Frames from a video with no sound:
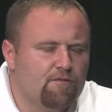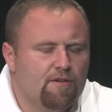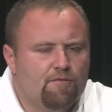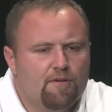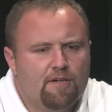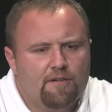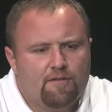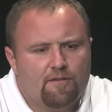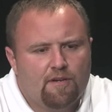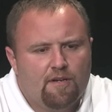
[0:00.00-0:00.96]
So it
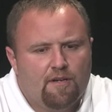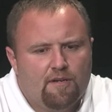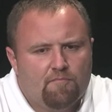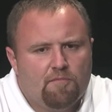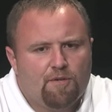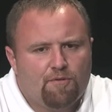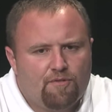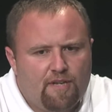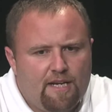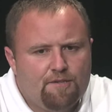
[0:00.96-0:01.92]
was
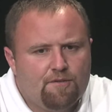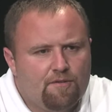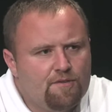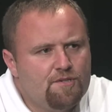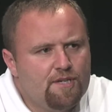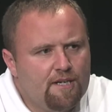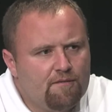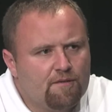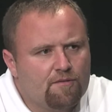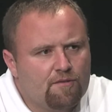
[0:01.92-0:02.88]
teachers in
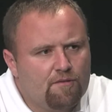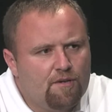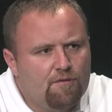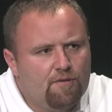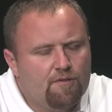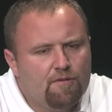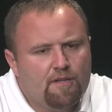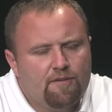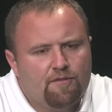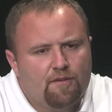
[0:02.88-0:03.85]
general, so no one
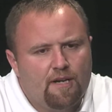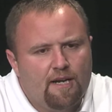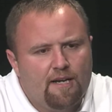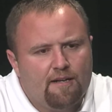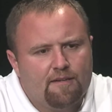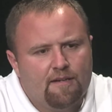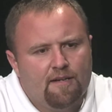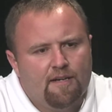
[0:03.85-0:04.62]
really stood out,